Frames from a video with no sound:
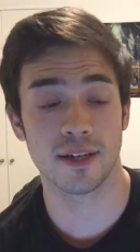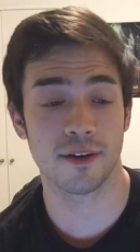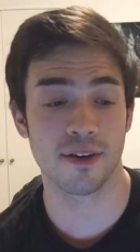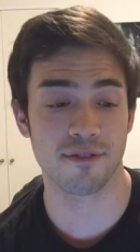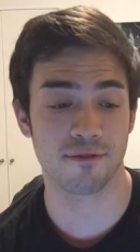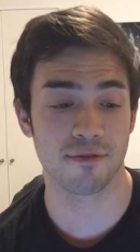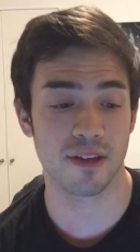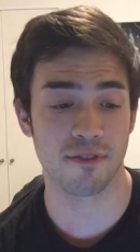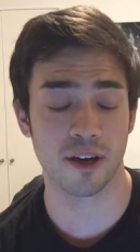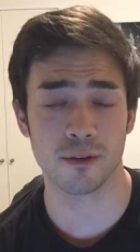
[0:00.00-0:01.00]
you know if
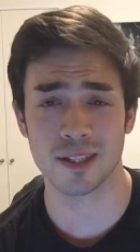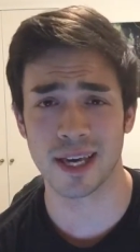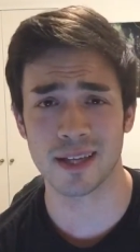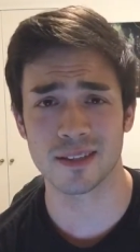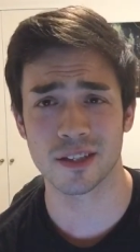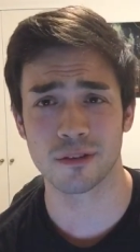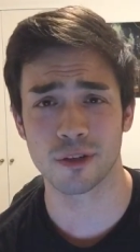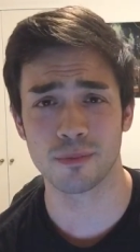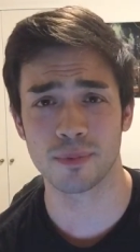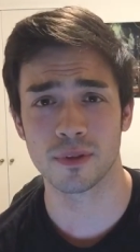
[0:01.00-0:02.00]
if it goes against the
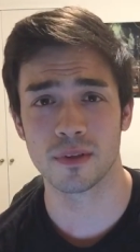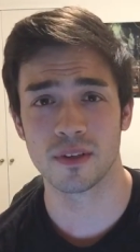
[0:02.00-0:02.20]
group